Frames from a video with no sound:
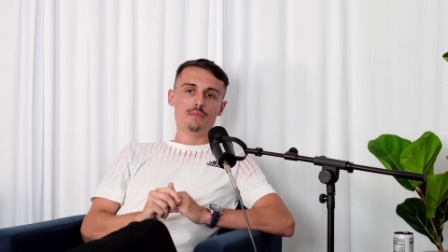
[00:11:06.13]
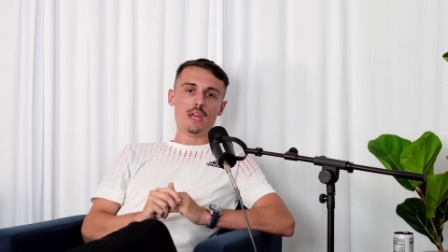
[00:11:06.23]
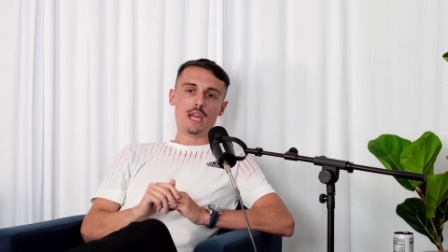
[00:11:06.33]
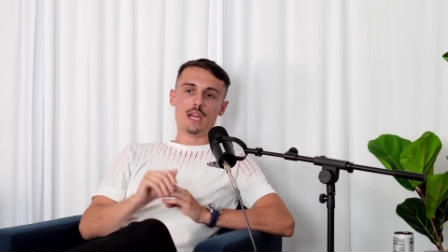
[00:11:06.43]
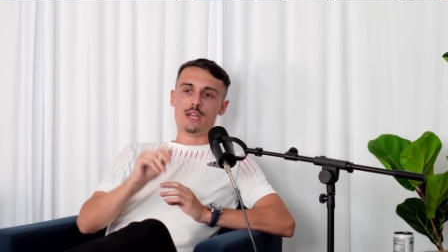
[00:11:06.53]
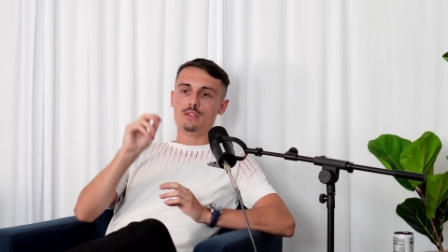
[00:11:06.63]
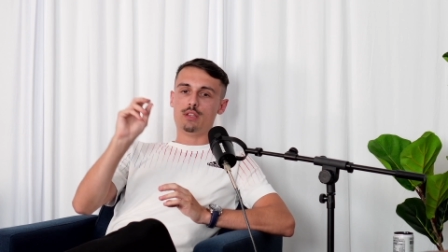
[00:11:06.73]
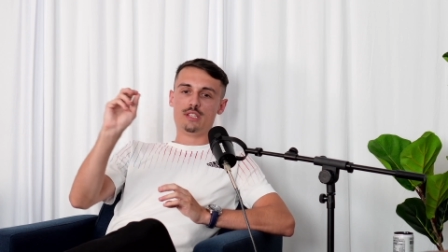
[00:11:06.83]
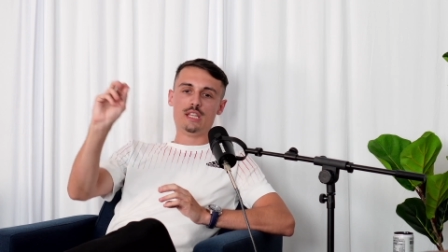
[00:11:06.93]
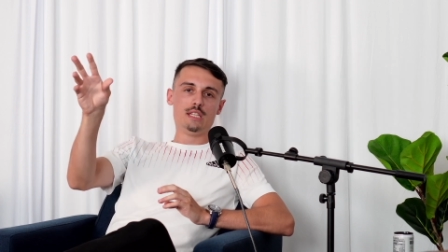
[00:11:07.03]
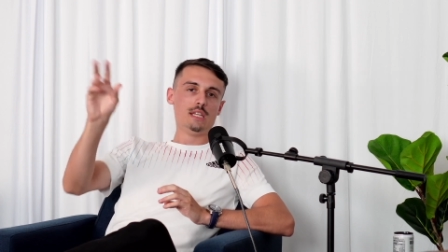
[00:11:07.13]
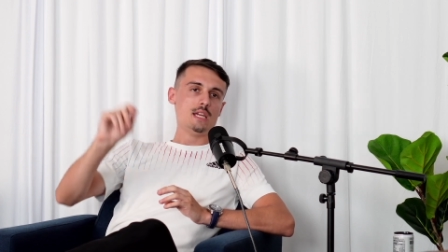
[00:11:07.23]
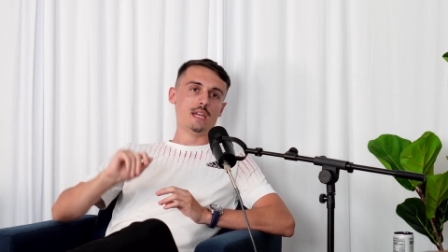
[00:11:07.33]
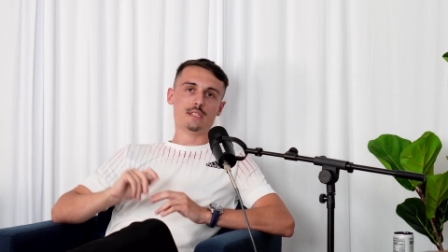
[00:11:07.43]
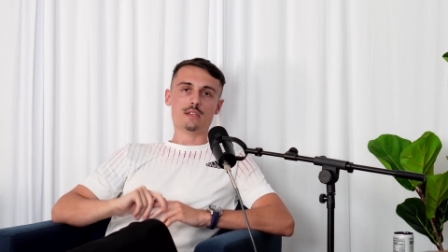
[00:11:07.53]
and the
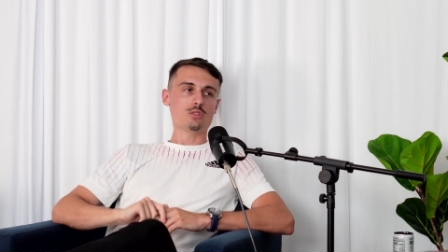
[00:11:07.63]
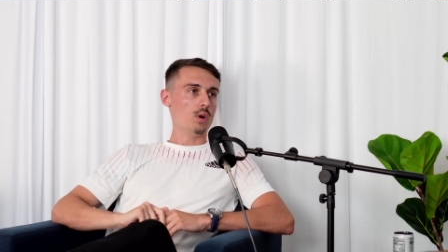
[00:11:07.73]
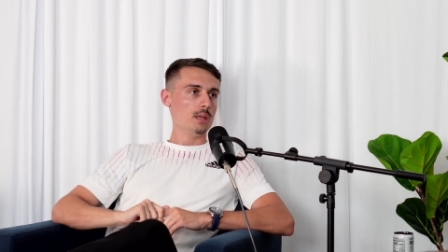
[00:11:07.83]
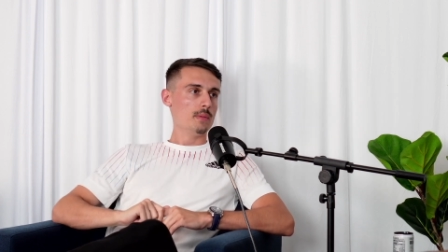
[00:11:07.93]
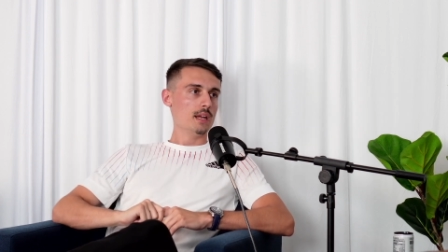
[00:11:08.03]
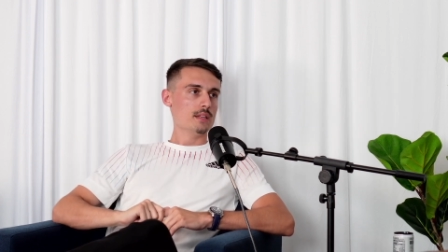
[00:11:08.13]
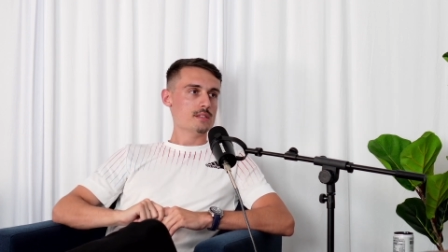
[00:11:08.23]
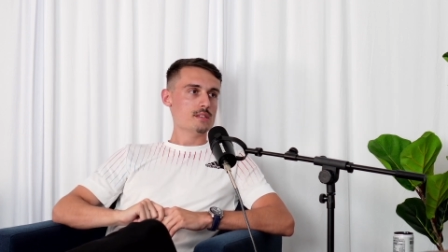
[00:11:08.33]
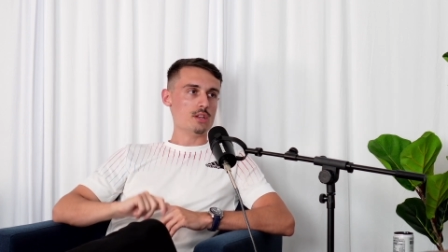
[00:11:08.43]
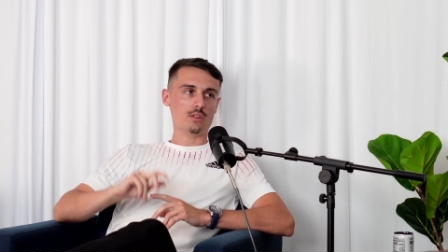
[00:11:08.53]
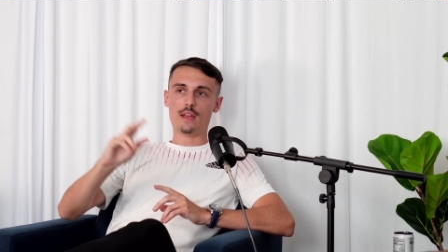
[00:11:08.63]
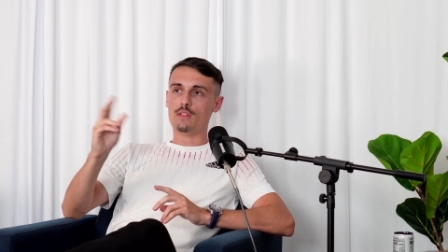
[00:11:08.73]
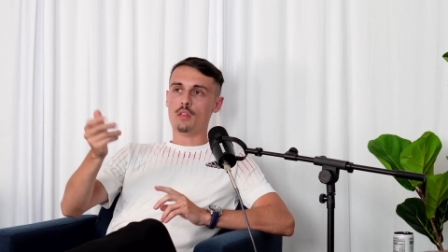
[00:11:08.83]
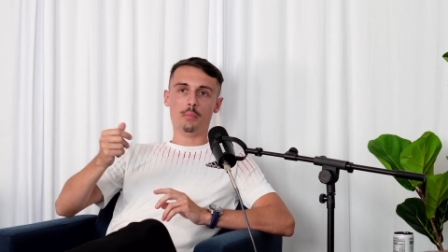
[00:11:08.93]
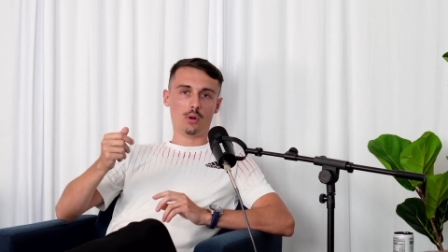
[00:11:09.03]
CTA is at 20 minutes and you're getting
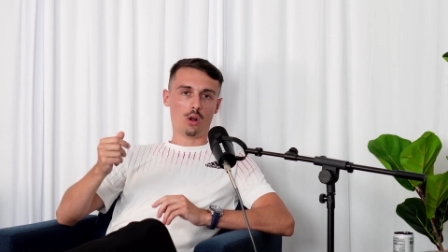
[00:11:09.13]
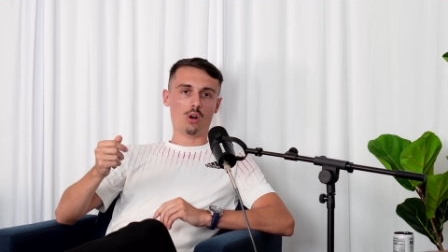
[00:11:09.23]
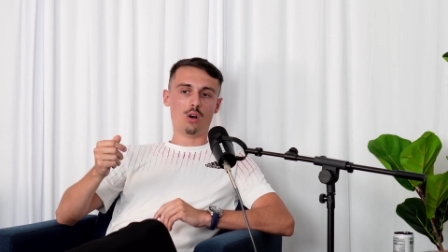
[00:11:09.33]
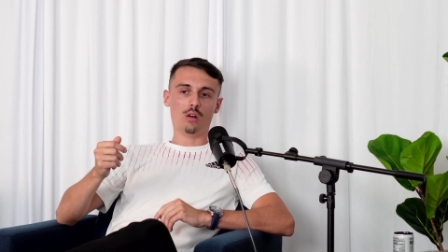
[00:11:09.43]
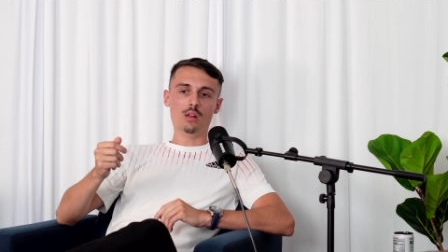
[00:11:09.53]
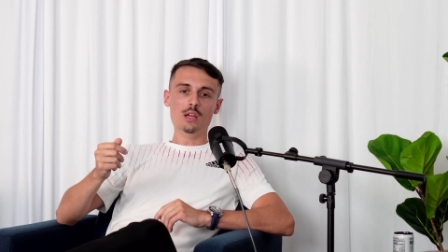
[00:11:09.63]
the book a call.